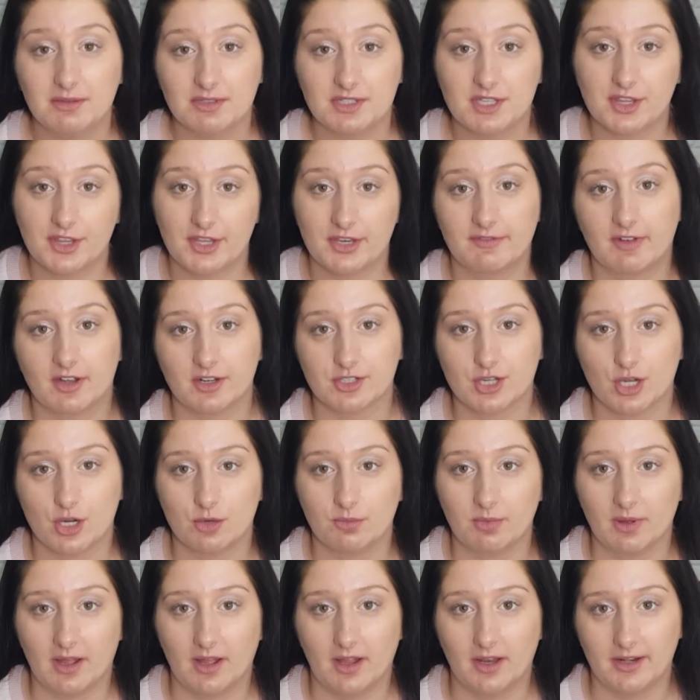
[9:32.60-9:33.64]
it was the 3rd of
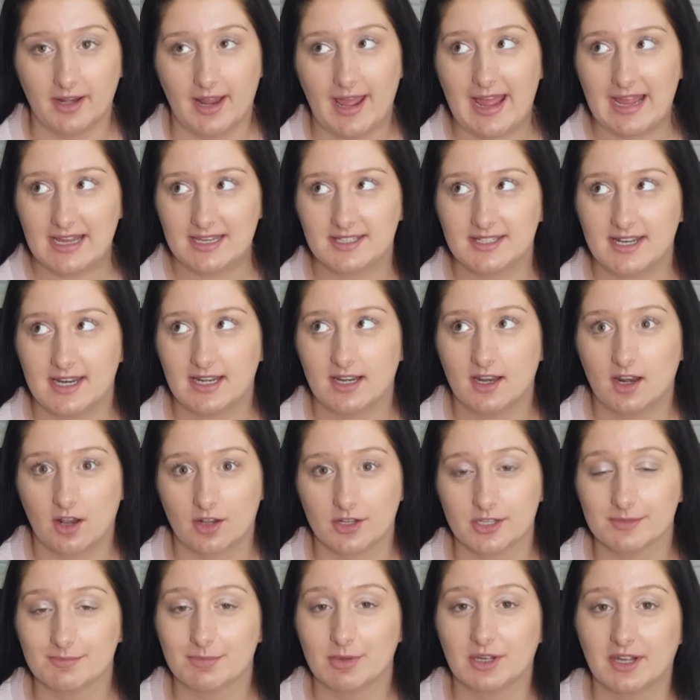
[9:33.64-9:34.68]
October, and Estee
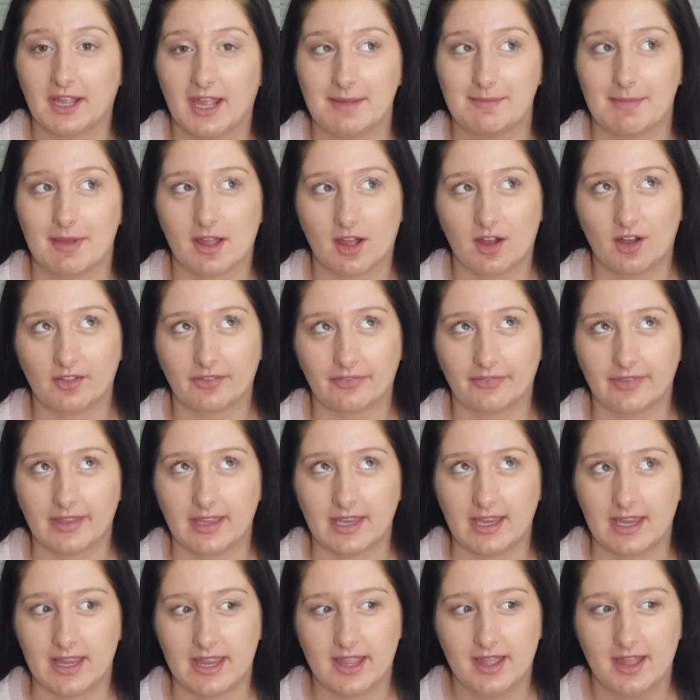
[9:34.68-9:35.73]
Lauder's book came out on
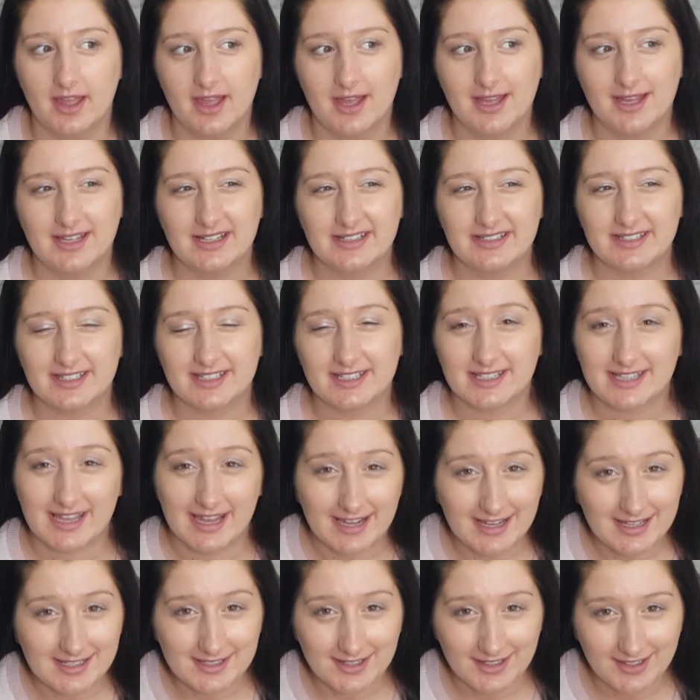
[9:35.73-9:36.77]
the
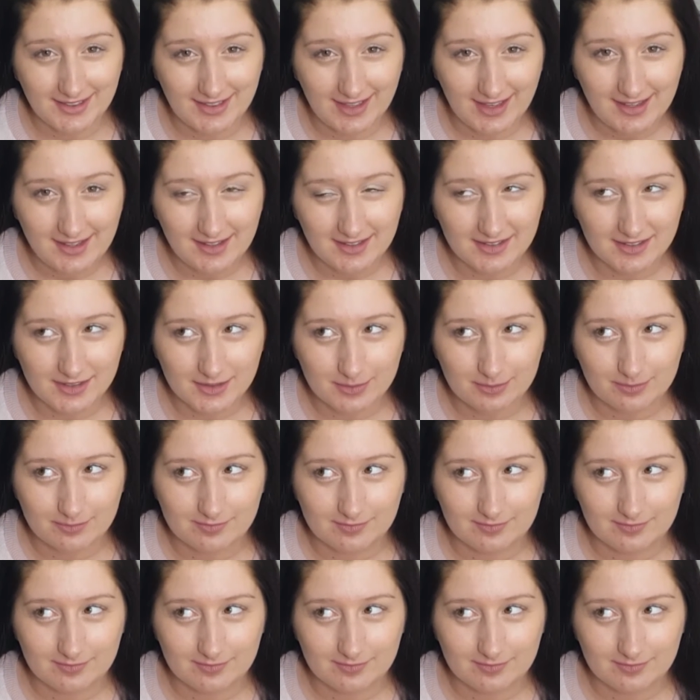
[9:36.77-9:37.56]
6th, I think.